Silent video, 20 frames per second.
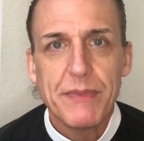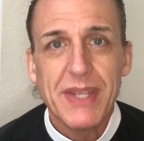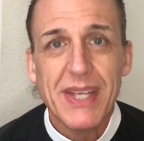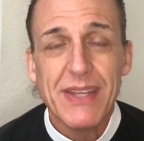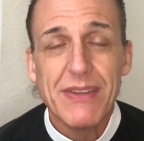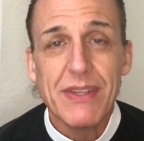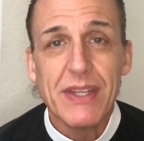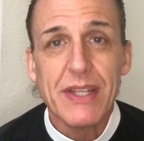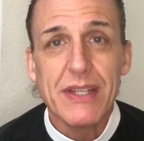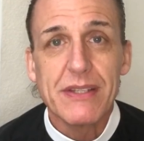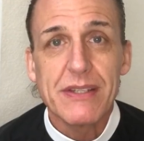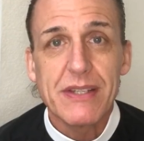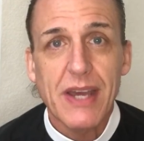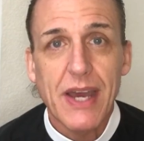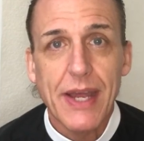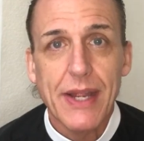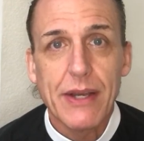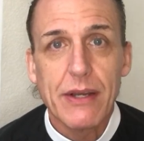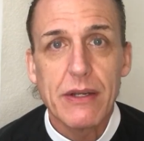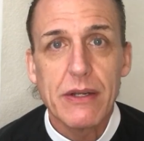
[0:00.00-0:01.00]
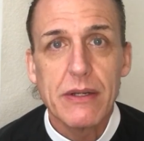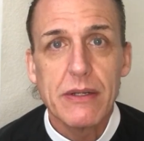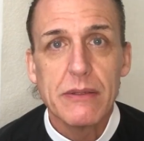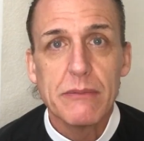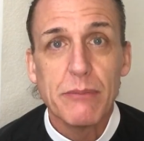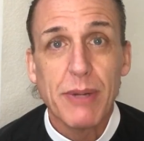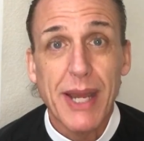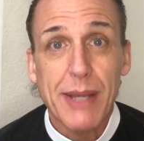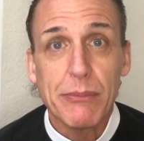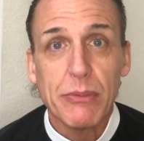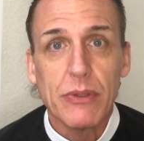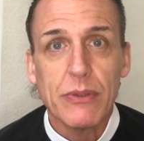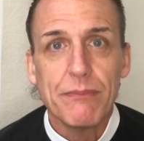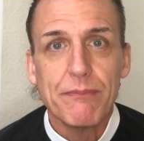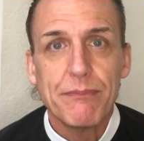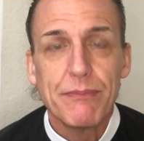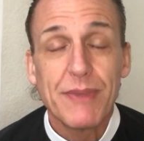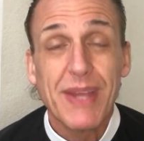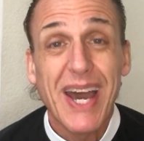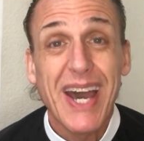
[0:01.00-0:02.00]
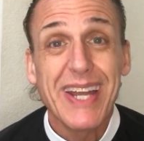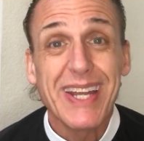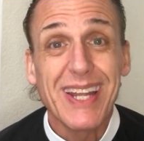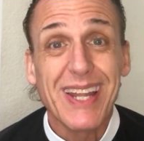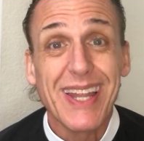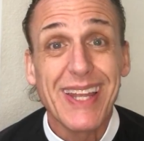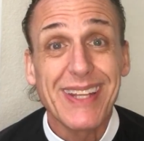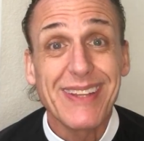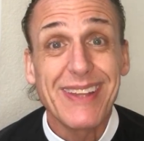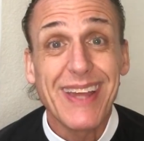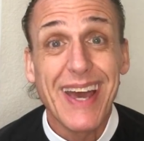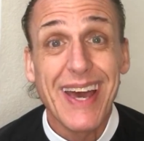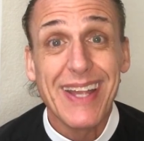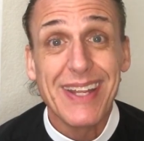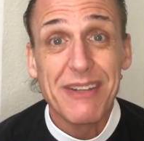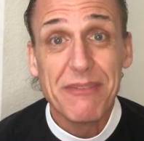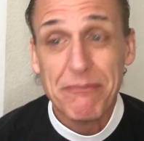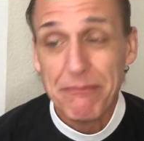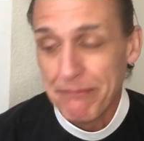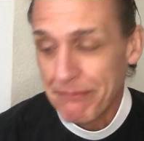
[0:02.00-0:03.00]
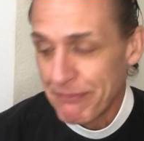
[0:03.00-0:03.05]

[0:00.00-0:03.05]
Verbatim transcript: in the entire Bible. How do you like that?